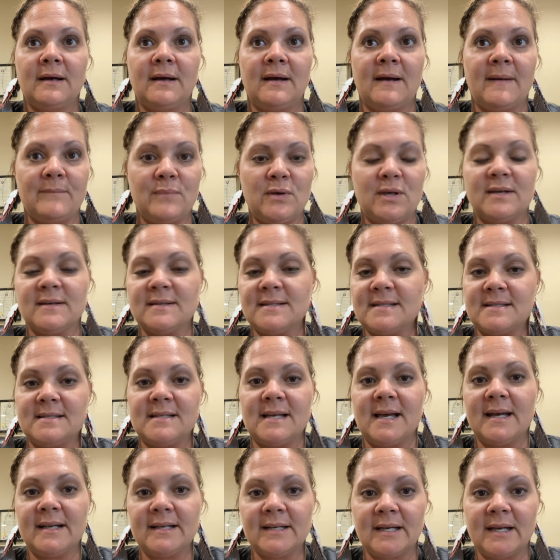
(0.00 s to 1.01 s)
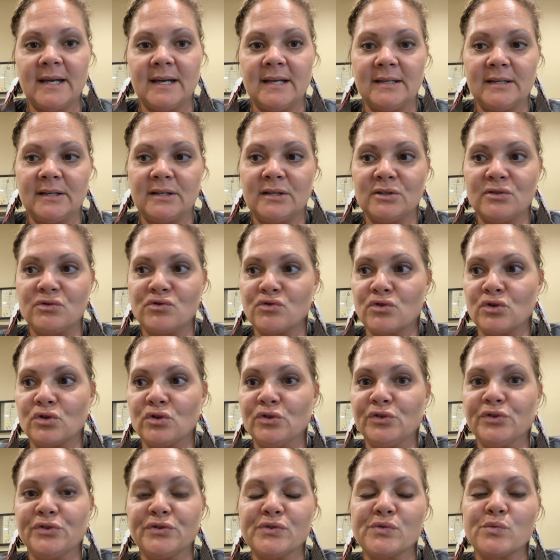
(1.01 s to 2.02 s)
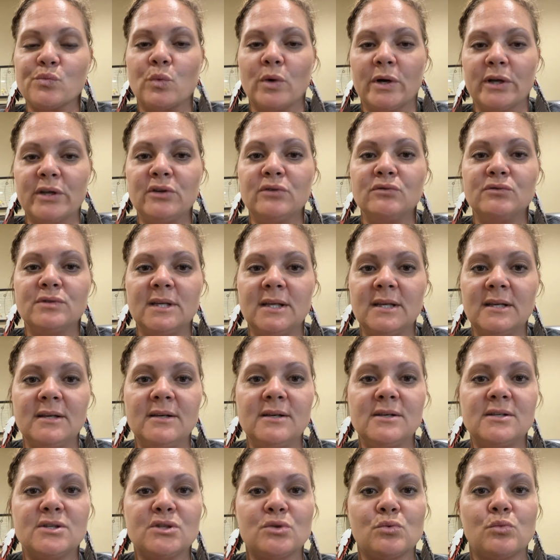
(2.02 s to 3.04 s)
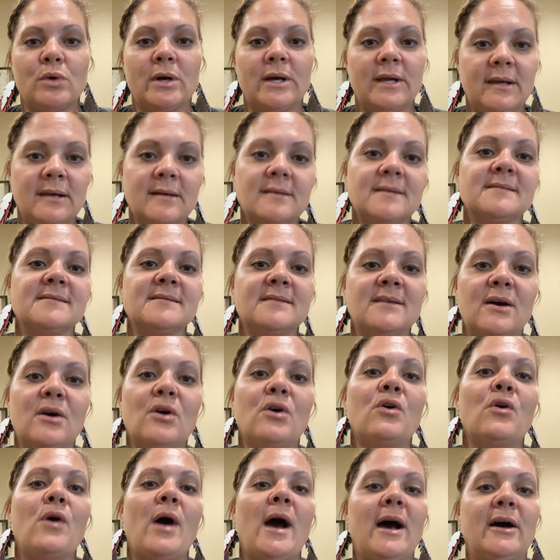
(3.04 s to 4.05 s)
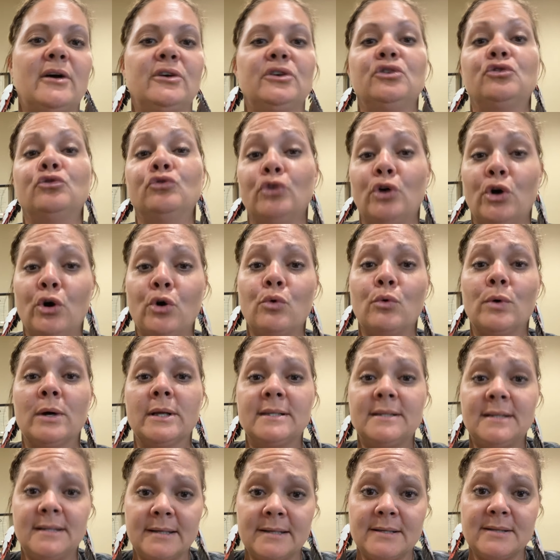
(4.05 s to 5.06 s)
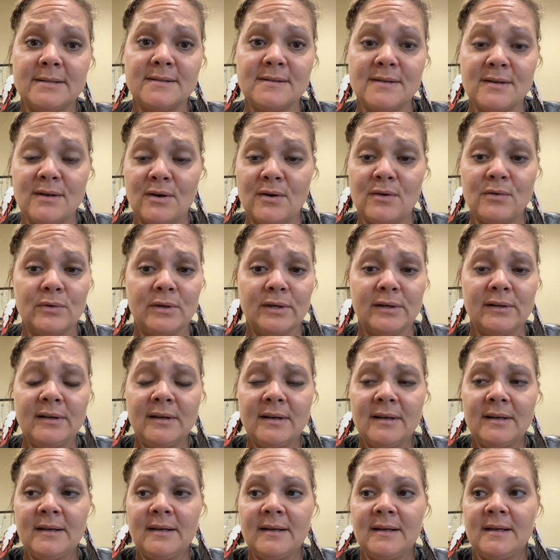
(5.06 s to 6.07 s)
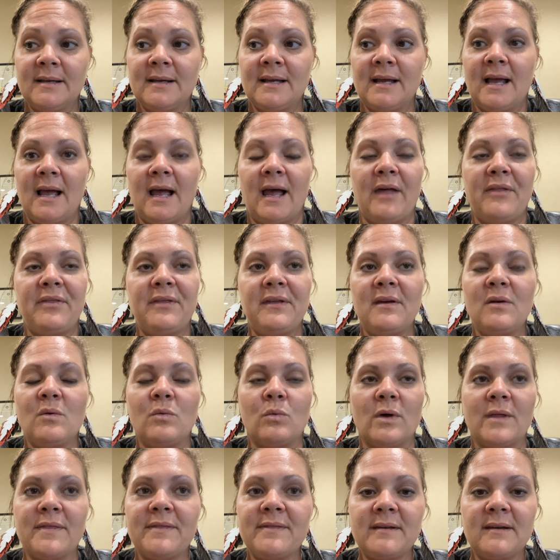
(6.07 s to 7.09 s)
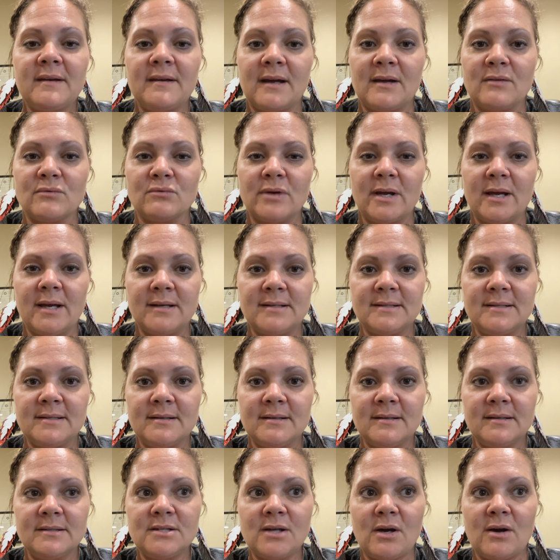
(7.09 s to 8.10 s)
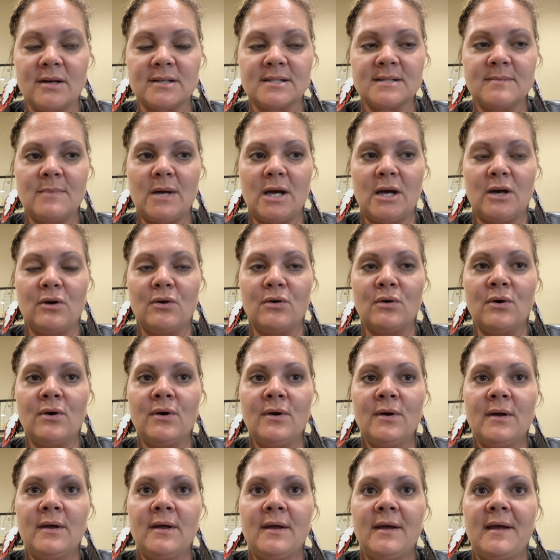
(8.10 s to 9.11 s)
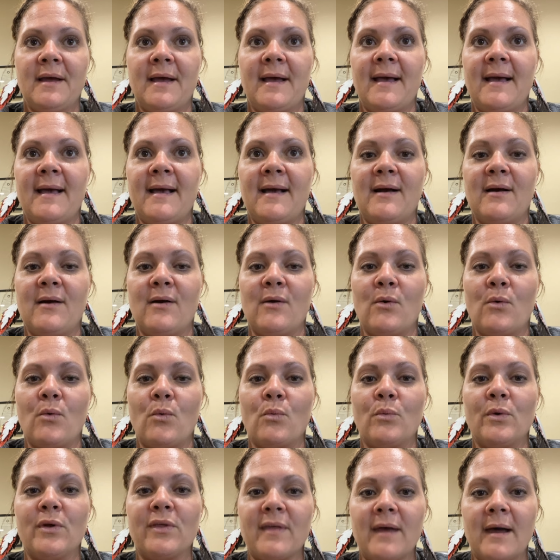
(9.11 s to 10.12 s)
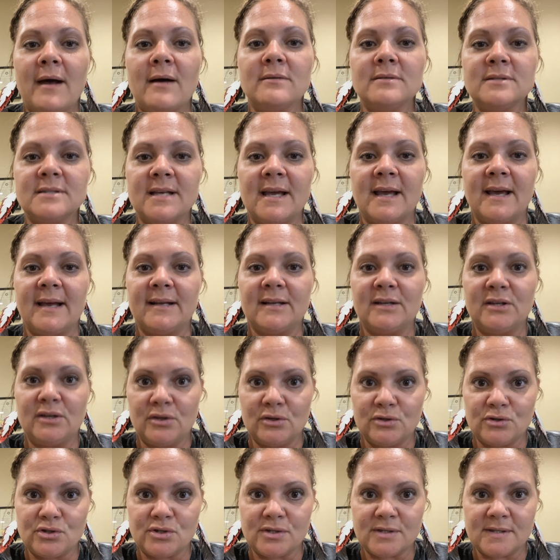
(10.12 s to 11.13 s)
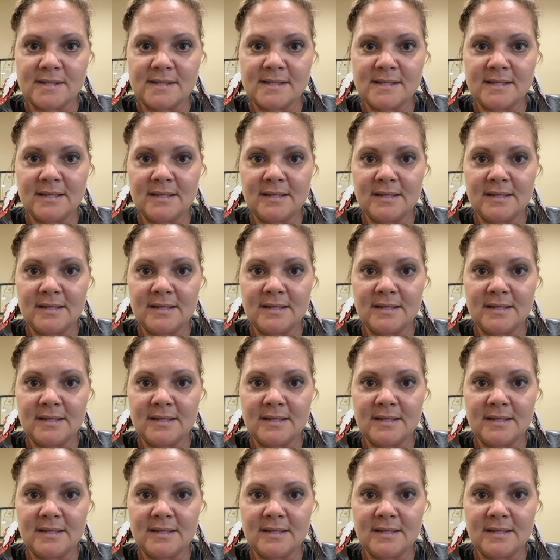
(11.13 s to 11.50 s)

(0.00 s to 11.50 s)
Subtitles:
because data kind of controls what you teach, what kids know, how you know what kids know. And I think one thing I read talked about how without data, you're just